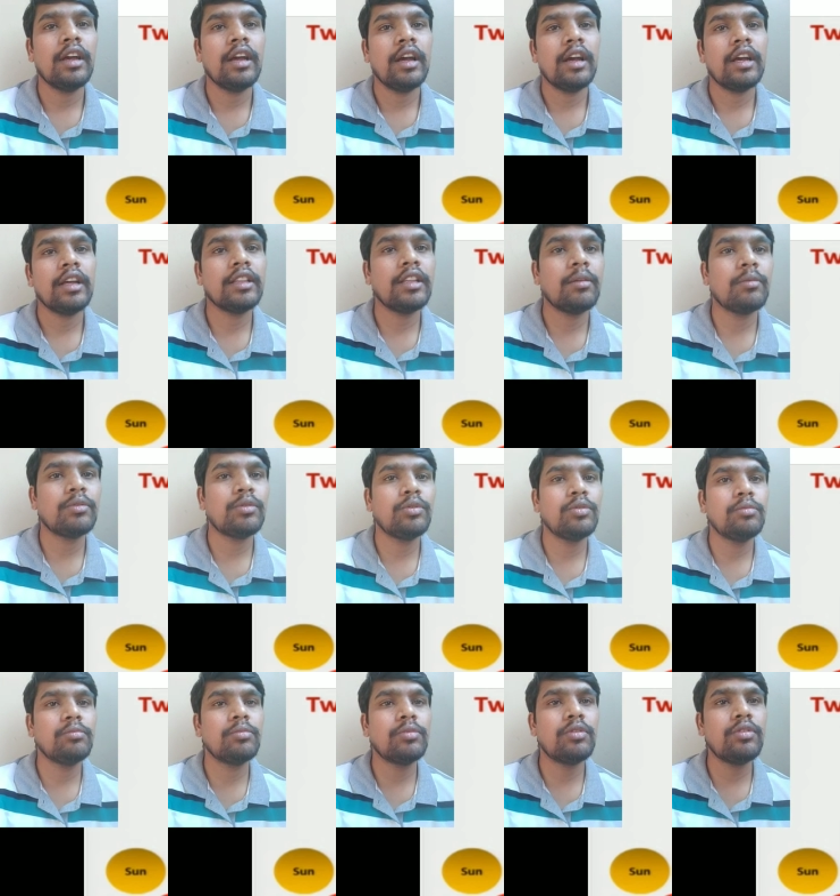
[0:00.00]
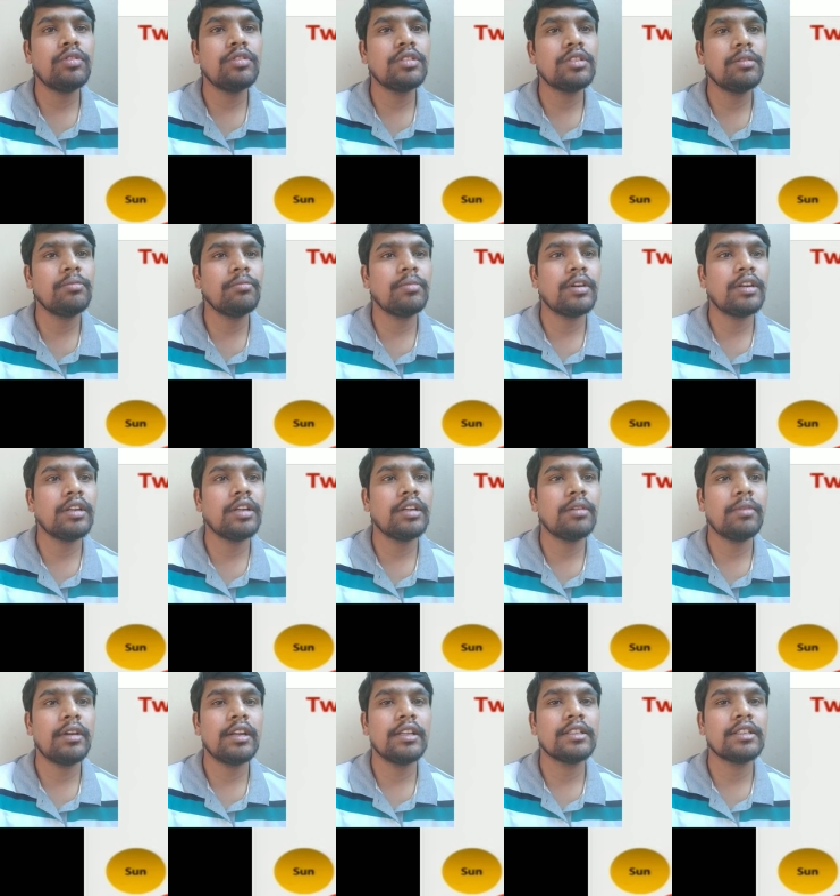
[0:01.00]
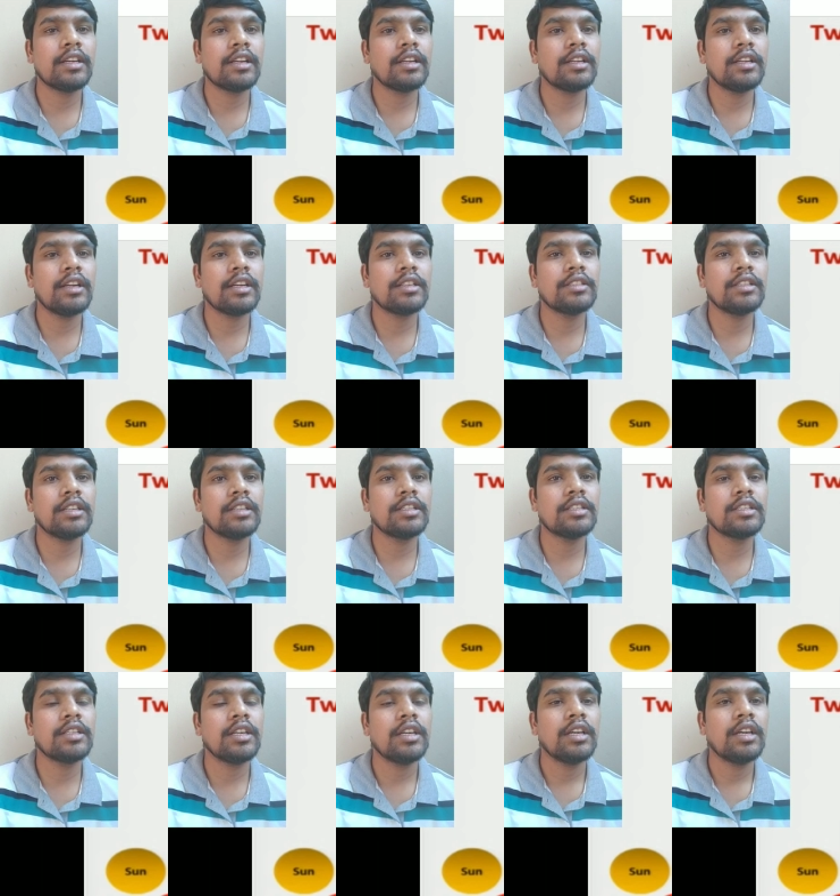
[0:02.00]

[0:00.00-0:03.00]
And the two most important biological reactions,